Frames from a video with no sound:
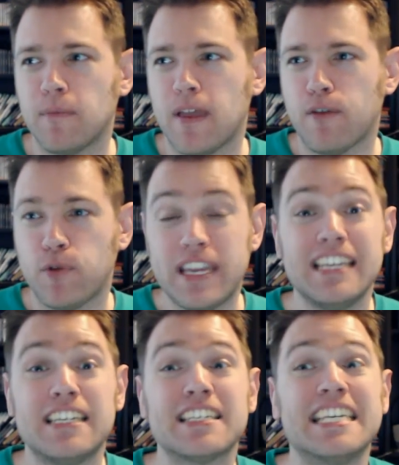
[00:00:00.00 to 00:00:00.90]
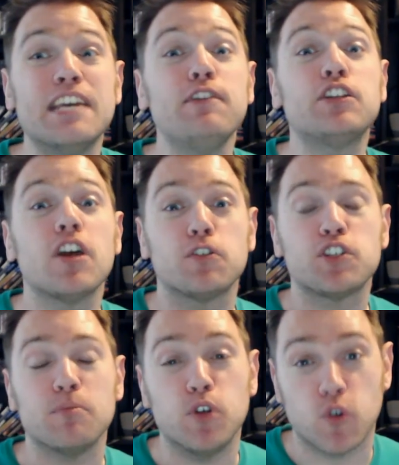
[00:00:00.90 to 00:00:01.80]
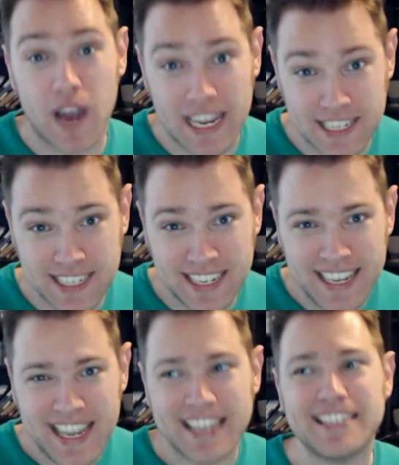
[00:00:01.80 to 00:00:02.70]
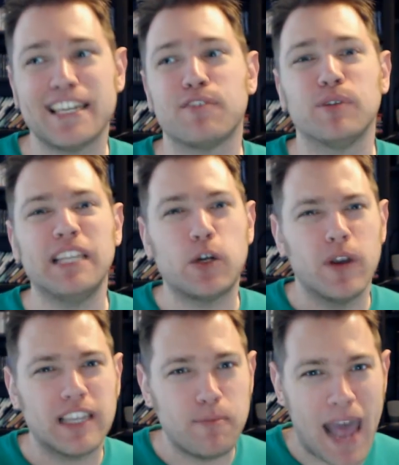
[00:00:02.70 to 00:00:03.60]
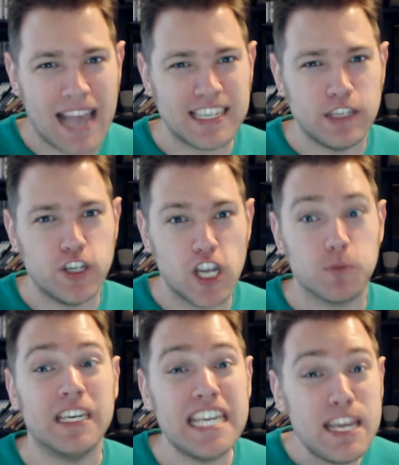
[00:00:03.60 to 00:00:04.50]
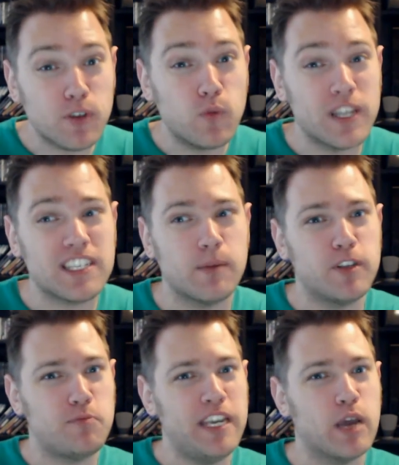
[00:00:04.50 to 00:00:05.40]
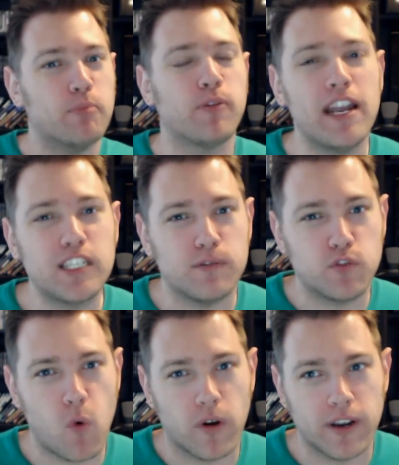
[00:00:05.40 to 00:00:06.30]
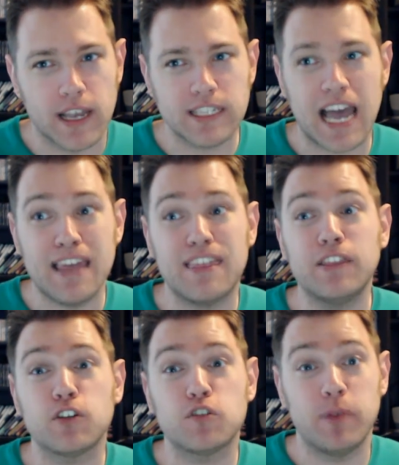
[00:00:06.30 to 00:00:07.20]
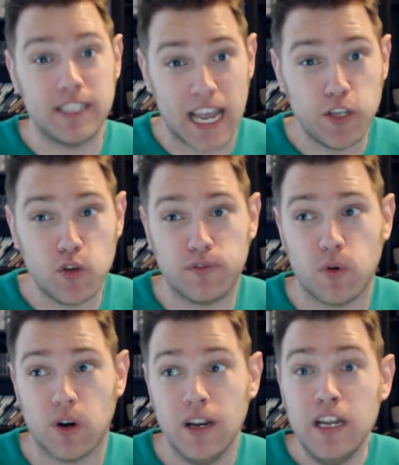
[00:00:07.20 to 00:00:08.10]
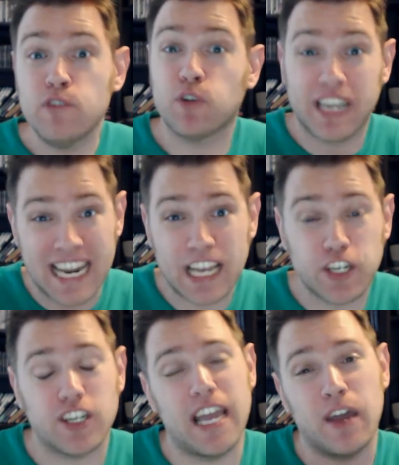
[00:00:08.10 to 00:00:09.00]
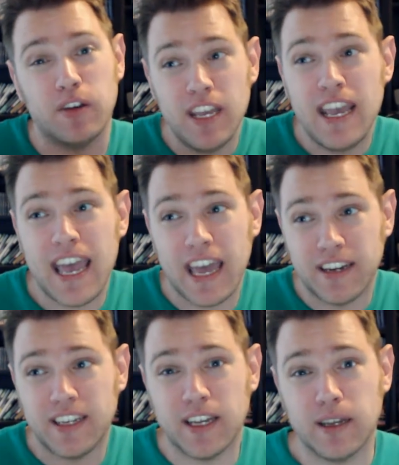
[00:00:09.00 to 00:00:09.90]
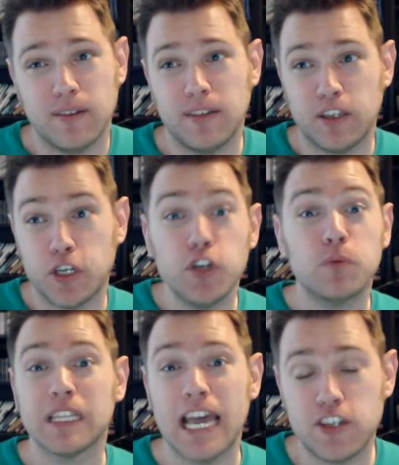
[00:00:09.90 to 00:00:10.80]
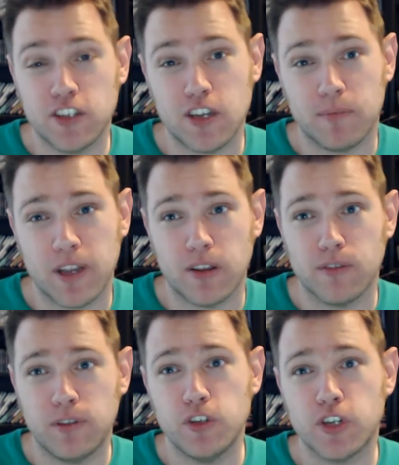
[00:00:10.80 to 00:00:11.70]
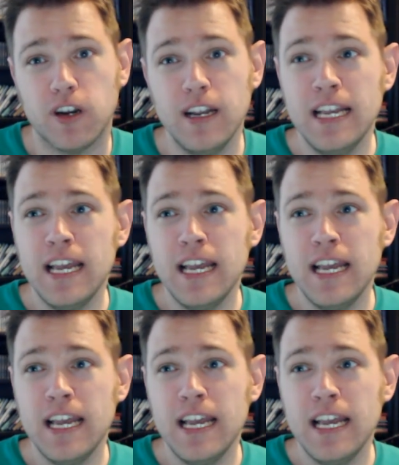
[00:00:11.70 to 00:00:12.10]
if we can just give each other some grace instead of really quickly passing judgment, even when someone's being abrasive toward us, I think there's potential for connection and good relationship there in the future.